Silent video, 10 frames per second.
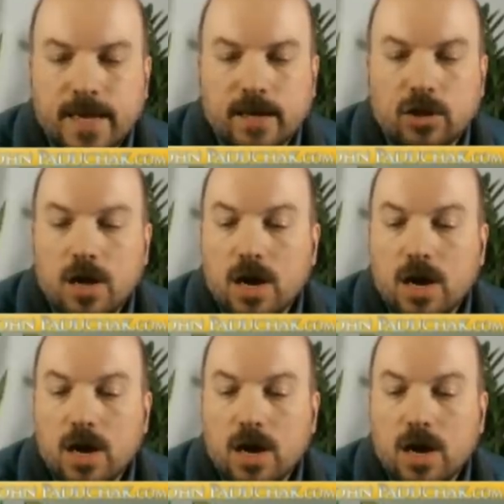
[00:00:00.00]
And
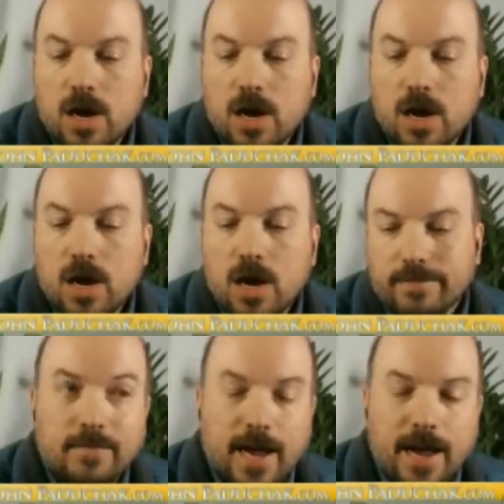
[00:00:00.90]
along
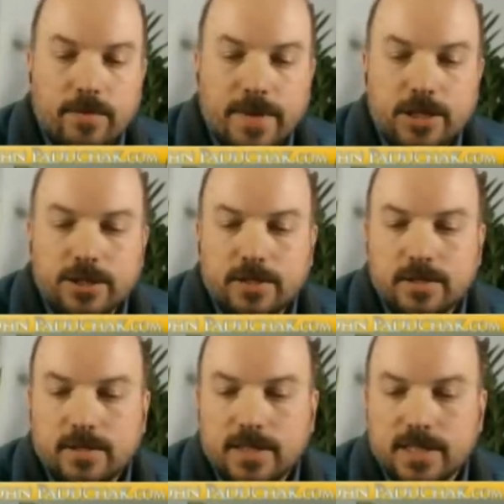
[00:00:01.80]
with that, I
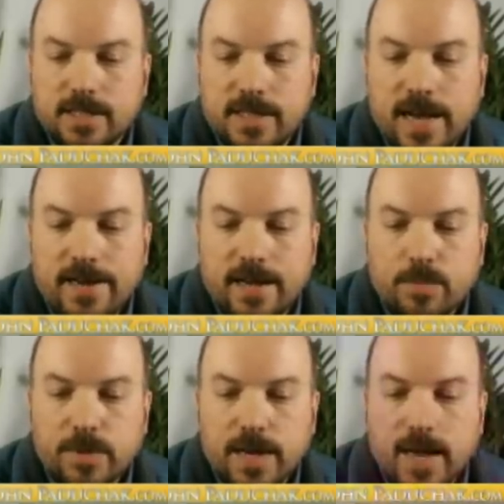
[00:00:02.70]
haven't mentioned this to
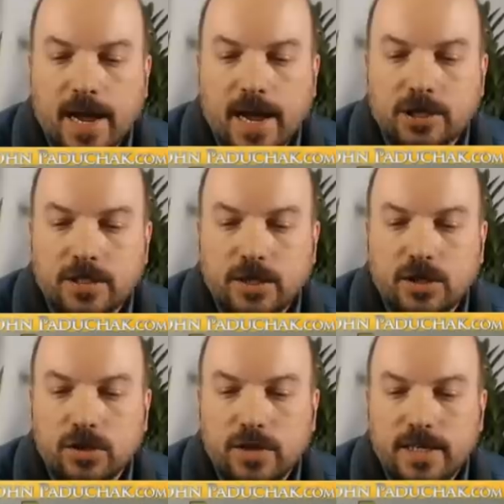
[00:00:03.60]
Ted yet, but I
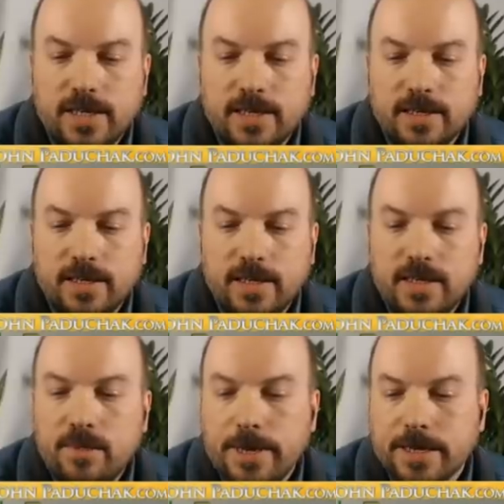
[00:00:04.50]
actually included in
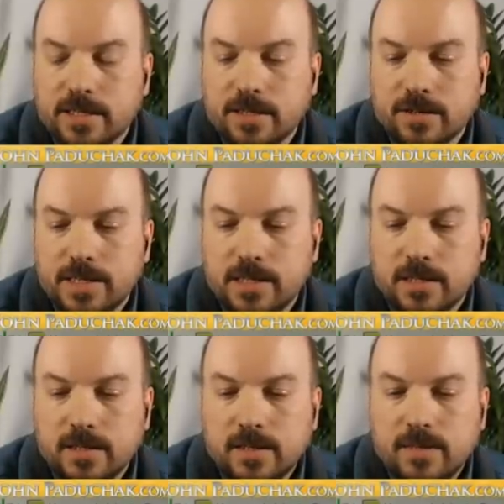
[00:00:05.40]
the email
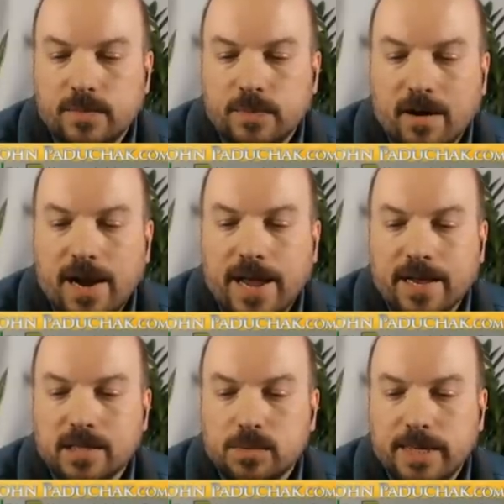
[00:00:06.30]
series our
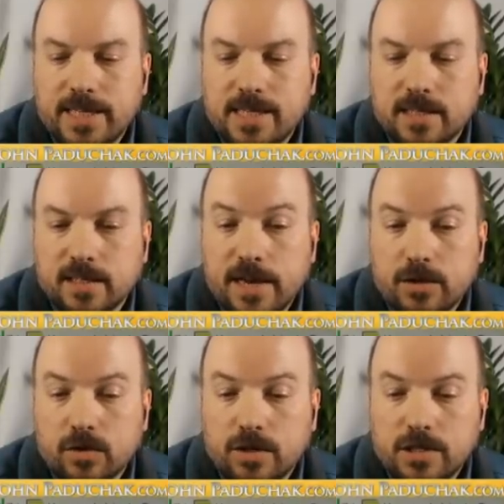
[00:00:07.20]
Hangouts Made Easy
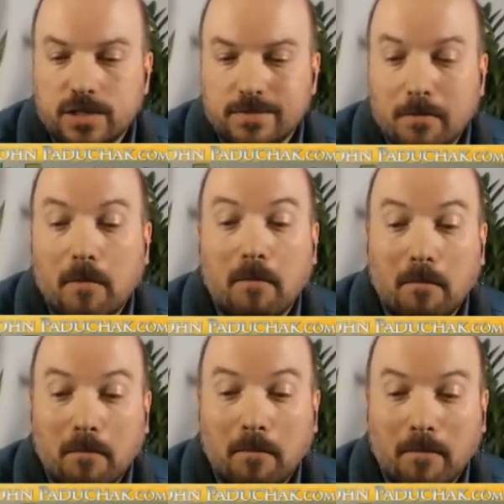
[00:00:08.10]
Lite course.
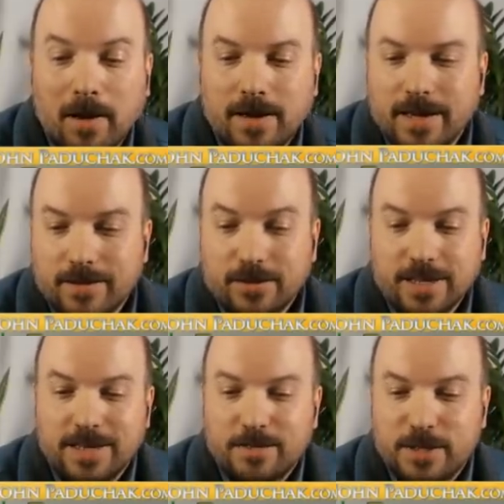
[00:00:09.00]
Yeah,
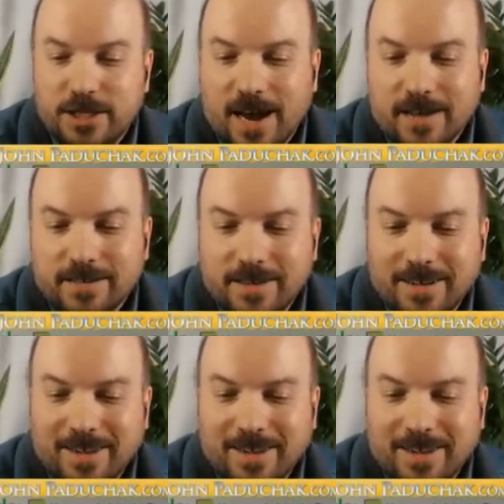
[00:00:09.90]
look at him, he's shocked.